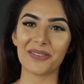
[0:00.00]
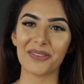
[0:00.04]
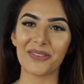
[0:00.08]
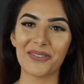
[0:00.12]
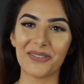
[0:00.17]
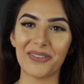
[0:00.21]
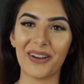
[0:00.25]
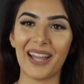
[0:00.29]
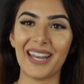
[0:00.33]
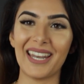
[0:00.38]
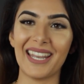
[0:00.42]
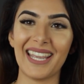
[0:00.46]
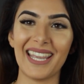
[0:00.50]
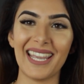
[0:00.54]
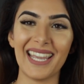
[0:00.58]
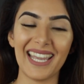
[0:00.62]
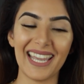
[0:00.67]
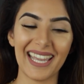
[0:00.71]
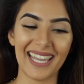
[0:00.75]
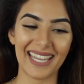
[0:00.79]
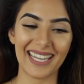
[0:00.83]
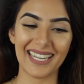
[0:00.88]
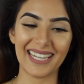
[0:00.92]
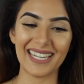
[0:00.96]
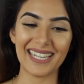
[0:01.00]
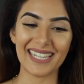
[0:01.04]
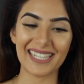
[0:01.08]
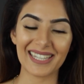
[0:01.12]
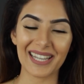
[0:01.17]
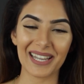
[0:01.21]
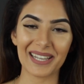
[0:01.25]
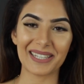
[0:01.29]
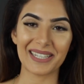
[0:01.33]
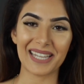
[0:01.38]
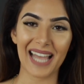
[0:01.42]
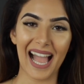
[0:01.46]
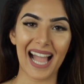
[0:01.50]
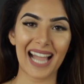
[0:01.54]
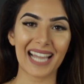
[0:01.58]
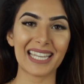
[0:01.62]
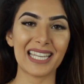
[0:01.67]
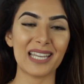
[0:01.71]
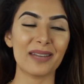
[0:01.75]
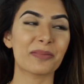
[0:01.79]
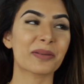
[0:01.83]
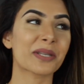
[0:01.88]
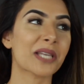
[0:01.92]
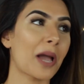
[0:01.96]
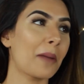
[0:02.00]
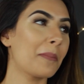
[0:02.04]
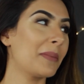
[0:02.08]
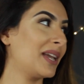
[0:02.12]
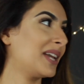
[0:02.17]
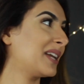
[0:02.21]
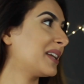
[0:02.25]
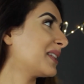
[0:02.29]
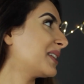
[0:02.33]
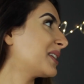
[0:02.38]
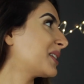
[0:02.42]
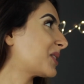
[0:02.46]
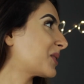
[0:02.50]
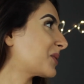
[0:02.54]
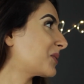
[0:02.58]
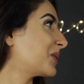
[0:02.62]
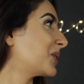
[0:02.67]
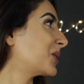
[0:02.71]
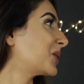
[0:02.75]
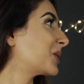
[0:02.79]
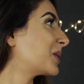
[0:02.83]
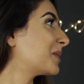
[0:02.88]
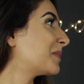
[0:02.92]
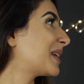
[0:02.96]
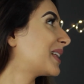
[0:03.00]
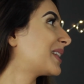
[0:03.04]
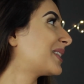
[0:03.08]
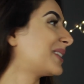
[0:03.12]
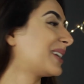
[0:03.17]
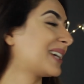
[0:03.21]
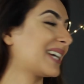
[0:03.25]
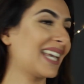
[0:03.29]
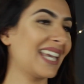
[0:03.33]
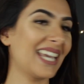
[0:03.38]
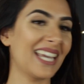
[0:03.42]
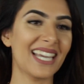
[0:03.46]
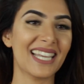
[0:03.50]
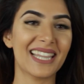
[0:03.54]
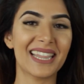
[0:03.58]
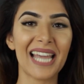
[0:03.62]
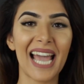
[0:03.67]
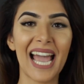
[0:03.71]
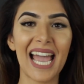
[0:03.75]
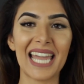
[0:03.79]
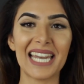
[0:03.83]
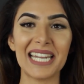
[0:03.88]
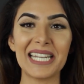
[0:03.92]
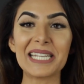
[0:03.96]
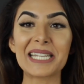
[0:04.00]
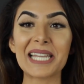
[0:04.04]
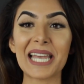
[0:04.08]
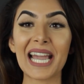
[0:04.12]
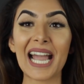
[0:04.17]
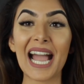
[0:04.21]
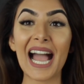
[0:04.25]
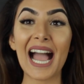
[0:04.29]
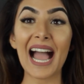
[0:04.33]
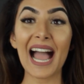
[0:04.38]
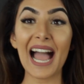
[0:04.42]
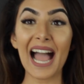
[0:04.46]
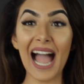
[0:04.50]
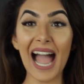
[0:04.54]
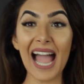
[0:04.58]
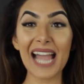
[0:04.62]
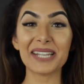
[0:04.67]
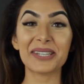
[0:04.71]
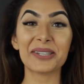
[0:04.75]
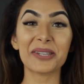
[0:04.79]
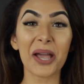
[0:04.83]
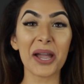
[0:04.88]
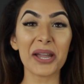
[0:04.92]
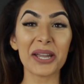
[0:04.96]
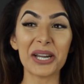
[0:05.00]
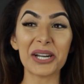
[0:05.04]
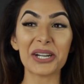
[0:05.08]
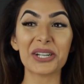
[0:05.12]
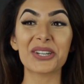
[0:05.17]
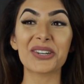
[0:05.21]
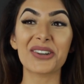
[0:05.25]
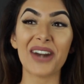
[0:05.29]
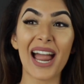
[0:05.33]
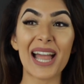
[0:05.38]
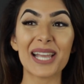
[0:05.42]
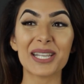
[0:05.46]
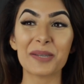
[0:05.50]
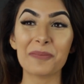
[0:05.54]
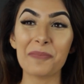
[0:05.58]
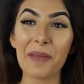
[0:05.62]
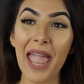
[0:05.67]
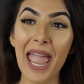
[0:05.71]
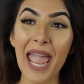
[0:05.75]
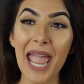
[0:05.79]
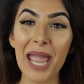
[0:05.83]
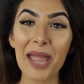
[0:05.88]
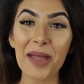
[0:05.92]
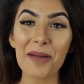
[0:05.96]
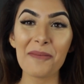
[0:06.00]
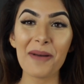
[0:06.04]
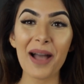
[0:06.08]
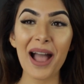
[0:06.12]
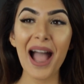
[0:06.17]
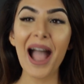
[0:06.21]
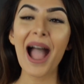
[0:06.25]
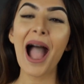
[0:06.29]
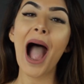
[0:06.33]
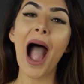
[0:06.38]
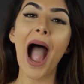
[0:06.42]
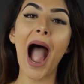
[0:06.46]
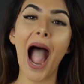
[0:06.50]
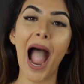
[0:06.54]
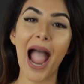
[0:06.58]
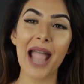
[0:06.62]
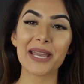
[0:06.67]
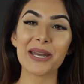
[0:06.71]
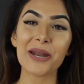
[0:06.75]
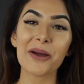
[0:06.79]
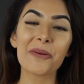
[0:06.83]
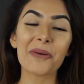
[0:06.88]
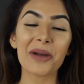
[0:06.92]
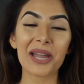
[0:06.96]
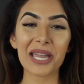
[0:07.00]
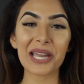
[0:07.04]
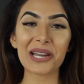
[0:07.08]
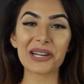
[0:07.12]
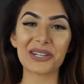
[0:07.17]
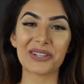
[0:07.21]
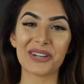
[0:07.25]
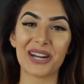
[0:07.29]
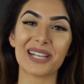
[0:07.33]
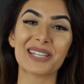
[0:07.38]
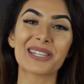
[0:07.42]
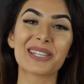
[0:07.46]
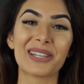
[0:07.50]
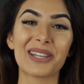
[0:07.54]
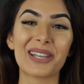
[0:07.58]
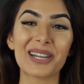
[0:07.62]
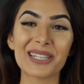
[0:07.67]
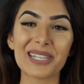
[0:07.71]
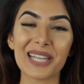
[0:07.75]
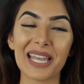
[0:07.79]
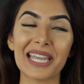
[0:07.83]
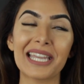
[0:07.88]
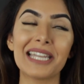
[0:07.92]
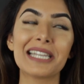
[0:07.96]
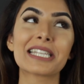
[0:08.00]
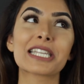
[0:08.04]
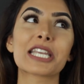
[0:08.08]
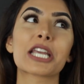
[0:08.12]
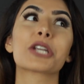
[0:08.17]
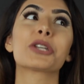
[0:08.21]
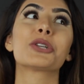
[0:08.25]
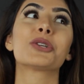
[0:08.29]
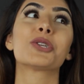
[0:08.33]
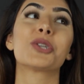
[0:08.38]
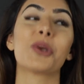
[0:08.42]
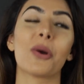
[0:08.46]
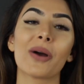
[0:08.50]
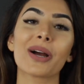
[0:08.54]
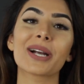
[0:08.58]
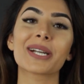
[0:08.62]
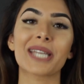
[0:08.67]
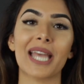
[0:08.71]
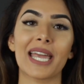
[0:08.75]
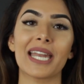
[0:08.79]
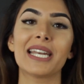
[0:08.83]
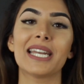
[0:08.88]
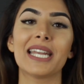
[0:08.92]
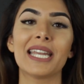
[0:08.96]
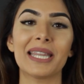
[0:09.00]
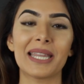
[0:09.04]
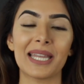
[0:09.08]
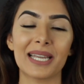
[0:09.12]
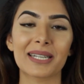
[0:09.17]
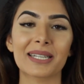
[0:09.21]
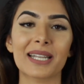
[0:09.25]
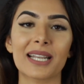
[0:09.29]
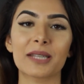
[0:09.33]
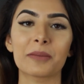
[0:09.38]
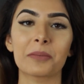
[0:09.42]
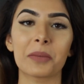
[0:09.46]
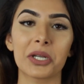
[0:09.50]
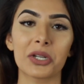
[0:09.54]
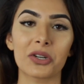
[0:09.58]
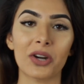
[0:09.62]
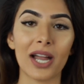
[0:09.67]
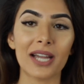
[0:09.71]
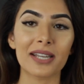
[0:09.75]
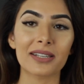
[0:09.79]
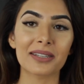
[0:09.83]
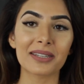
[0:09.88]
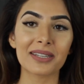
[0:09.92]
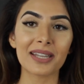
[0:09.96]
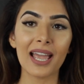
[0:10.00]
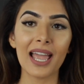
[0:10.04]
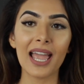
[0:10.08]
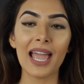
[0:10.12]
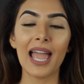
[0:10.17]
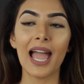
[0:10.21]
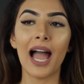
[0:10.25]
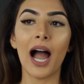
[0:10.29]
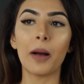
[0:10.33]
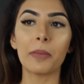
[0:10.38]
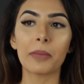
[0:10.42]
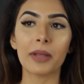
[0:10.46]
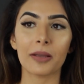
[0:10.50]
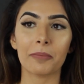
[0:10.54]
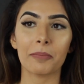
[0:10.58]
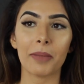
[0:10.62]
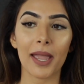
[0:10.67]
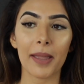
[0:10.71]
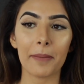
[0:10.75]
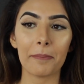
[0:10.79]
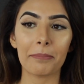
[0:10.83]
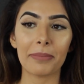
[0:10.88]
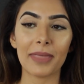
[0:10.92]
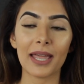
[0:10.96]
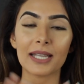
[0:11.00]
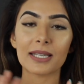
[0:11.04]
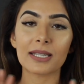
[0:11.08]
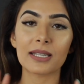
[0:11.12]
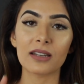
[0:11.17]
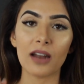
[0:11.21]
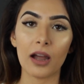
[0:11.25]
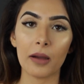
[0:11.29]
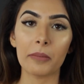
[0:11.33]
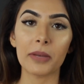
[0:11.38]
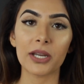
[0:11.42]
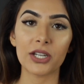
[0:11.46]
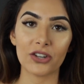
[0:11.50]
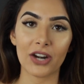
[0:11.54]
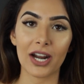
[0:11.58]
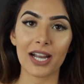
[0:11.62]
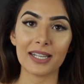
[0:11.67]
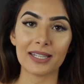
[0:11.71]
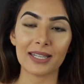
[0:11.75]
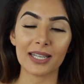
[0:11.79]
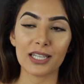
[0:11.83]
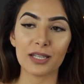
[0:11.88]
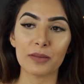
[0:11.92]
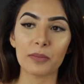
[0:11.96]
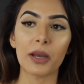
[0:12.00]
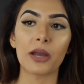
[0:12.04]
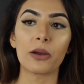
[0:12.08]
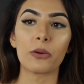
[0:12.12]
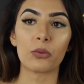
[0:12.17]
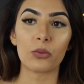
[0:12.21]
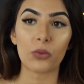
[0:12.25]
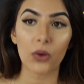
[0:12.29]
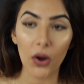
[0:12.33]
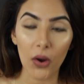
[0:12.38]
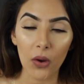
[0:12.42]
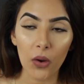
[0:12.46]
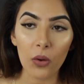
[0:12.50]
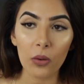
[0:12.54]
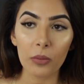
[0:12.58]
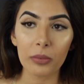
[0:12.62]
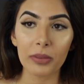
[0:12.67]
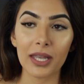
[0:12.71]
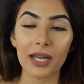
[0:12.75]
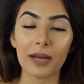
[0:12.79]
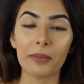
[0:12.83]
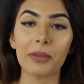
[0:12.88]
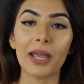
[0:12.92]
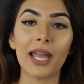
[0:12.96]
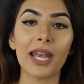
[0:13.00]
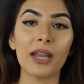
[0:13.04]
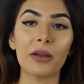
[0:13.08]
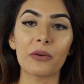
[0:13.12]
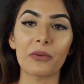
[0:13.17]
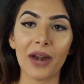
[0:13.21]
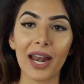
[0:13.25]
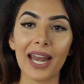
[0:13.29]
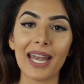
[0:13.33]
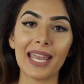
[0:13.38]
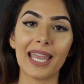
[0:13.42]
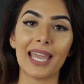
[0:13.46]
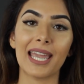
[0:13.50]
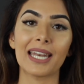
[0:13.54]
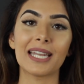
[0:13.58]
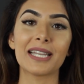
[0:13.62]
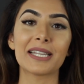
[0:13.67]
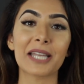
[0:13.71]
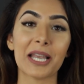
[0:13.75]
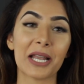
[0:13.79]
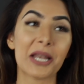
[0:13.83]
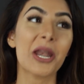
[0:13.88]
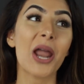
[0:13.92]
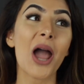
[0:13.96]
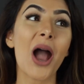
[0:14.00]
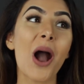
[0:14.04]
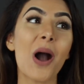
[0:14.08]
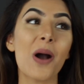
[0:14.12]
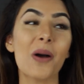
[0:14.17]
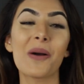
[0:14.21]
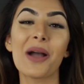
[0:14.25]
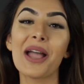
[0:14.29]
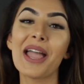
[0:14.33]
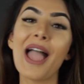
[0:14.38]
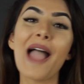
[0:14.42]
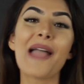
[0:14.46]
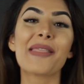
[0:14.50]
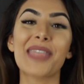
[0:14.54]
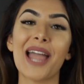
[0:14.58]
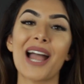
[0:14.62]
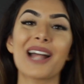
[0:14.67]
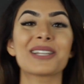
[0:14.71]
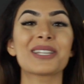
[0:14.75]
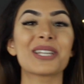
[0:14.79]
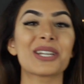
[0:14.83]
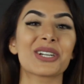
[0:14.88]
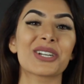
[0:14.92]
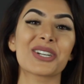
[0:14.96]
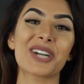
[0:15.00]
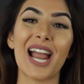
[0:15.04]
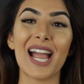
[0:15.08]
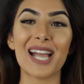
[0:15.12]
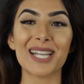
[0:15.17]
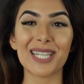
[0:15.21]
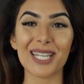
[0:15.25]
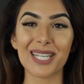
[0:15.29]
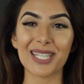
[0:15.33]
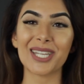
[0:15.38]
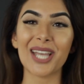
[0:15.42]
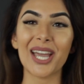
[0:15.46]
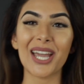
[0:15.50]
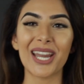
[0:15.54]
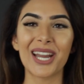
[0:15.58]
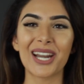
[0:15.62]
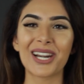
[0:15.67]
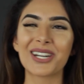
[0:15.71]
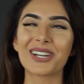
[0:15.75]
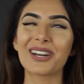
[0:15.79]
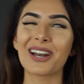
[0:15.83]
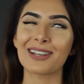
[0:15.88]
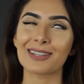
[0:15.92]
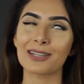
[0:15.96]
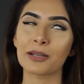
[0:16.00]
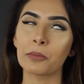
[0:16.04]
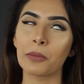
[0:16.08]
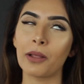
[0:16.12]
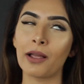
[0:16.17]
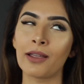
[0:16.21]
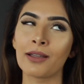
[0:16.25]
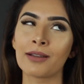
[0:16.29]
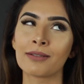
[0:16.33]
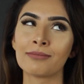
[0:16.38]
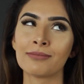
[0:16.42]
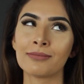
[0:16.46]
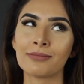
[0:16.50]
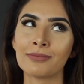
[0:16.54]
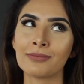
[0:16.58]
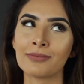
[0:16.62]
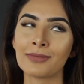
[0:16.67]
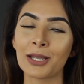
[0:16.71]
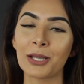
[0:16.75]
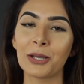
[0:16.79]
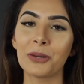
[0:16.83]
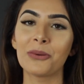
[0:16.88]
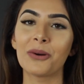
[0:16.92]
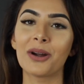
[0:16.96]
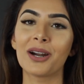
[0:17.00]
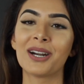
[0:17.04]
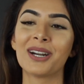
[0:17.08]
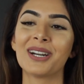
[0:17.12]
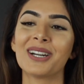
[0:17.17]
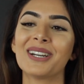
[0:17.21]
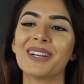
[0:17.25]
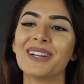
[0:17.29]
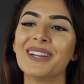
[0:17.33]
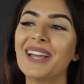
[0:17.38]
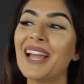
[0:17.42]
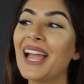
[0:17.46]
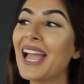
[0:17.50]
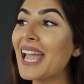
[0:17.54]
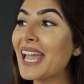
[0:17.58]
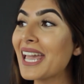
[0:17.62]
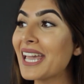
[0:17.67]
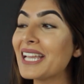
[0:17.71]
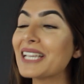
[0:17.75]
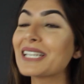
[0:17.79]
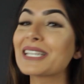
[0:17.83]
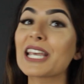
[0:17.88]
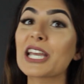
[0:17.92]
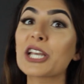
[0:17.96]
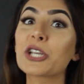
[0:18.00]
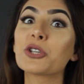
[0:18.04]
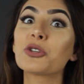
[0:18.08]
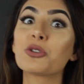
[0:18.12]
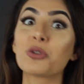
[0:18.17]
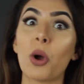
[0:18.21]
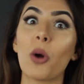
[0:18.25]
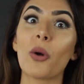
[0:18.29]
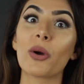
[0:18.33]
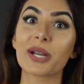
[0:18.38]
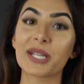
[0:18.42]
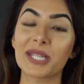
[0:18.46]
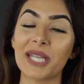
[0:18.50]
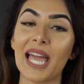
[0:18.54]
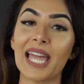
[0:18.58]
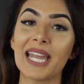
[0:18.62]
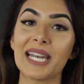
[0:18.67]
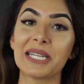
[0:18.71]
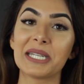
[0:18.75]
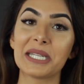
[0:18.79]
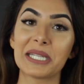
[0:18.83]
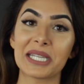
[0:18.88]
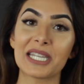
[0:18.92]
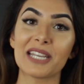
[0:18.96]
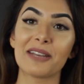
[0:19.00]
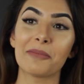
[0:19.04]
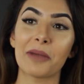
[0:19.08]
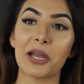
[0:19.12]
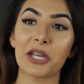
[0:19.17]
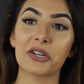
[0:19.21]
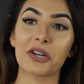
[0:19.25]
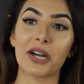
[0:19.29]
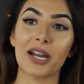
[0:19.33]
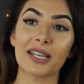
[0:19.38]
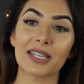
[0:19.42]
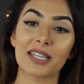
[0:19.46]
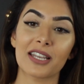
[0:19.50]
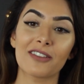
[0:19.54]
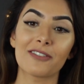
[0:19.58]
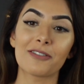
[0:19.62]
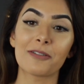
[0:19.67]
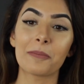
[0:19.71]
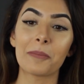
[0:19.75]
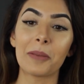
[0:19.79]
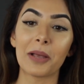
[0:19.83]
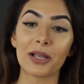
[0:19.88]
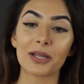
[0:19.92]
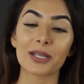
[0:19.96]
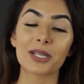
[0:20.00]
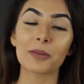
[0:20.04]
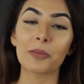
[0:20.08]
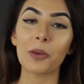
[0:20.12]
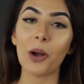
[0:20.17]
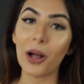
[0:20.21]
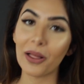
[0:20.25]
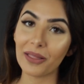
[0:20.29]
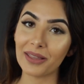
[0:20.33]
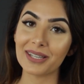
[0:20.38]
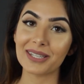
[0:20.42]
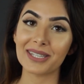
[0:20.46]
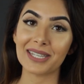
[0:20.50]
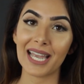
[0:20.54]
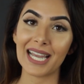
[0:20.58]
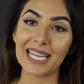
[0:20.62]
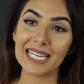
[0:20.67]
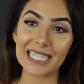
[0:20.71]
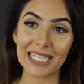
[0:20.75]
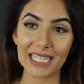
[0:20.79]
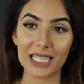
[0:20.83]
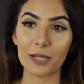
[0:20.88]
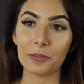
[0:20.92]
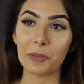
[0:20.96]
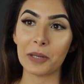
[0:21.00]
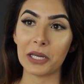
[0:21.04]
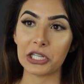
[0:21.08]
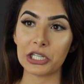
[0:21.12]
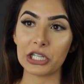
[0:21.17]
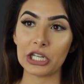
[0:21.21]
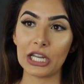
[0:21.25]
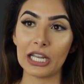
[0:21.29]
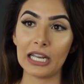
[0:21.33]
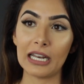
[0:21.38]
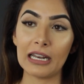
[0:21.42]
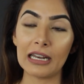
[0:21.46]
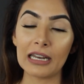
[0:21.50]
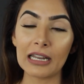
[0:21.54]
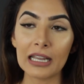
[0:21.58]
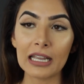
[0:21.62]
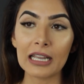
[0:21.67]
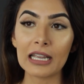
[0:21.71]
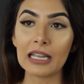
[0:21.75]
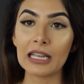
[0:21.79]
funny is Zach keeps coming in this room and looking at that, and he's like, I saw your dress, babe. I know what your dress looks like. He's like so excited. He thinks that's my dress. I'm like, babe, that's not my dress. That's my robe that I'm getting ready. And he's like, no, that's your dress. I saw your dress. I'm like, you are. He's like so excited to see my dress. I've built up all this anticipation.